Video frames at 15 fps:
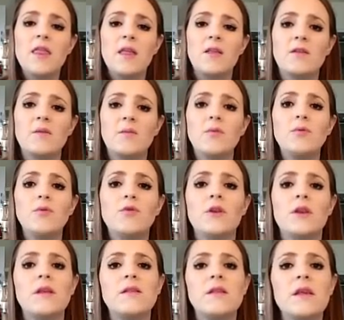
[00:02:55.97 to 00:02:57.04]
thing that's
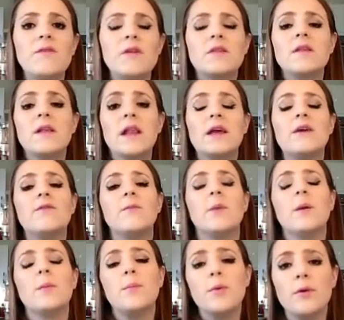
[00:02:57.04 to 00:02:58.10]
important is, if it's clear
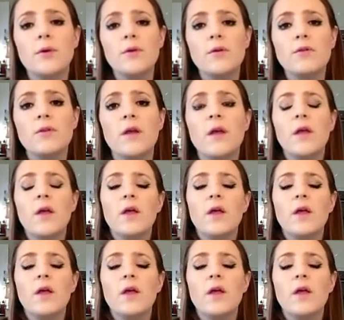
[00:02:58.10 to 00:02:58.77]
from their books